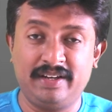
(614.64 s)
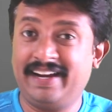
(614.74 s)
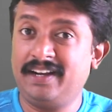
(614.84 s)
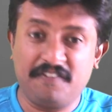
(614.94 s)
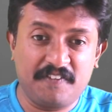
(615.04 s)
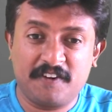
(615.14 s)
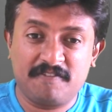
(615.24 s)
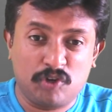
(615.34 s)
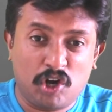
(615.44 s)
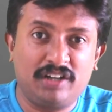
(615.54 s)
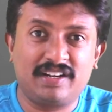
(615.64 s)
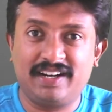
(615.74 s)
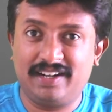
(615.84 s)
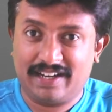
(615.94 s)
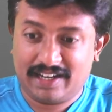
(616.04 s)
and if you have not
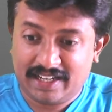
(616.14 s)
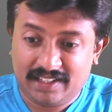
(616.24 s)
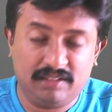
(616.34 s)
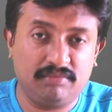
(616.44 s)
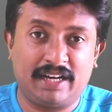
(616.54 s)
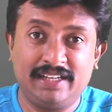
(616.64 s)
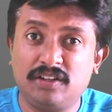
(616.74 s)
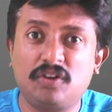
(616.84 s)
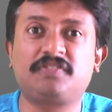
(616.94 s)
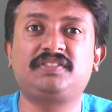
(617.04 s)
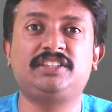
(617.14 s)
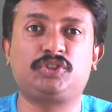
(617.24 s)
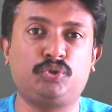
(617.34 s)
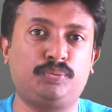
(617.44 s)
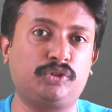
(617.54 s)
read either of
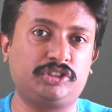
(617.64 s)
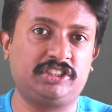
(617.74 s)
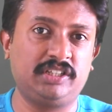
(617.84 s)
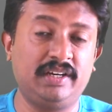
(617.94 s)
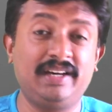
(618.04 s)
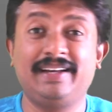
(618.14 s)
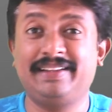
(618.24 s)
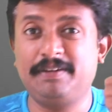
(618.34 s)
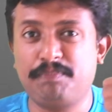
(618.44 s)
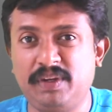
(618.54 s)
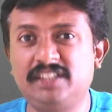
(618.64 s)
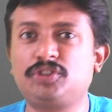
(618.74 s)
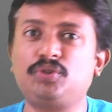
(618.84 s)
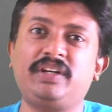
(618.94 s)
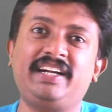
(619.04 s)
these two books, then
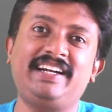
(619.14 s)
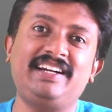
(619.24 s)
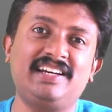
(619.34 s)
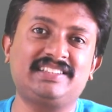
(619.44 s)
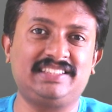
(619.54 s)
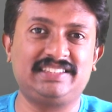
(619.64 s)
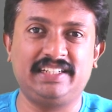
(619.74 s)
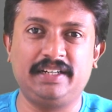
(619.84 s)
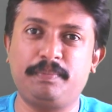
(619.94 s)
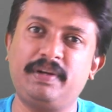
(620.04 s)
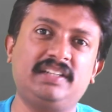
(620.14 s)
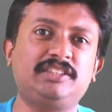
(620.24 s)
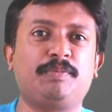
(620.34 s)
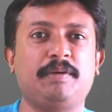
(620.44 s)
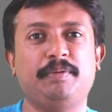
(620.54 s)
please do read India Since
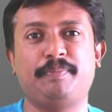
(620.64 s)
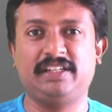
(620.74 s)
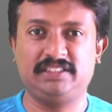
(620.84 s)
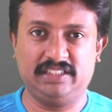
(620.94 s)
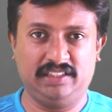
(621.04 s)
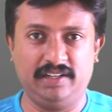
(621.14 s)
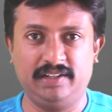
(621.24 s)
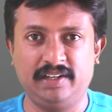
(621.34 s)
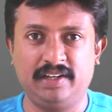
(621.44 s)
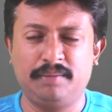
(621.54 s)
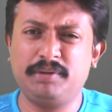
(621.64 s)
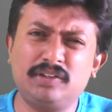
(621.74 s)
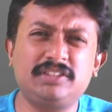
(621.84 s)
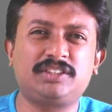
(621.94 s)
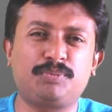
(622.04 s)
Independence by Bipan Chandra,
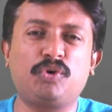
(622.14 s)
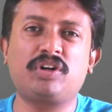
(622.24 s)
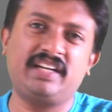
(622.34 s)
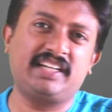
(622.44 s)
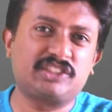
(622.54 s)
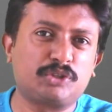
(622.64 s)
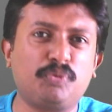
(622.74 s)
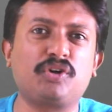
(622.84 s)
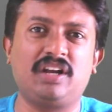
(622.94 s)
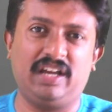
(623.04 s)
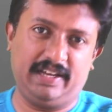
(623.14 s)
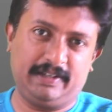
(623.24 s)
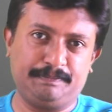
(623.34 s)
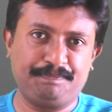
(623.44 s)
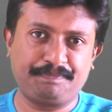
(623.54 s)
because it's more textbook like.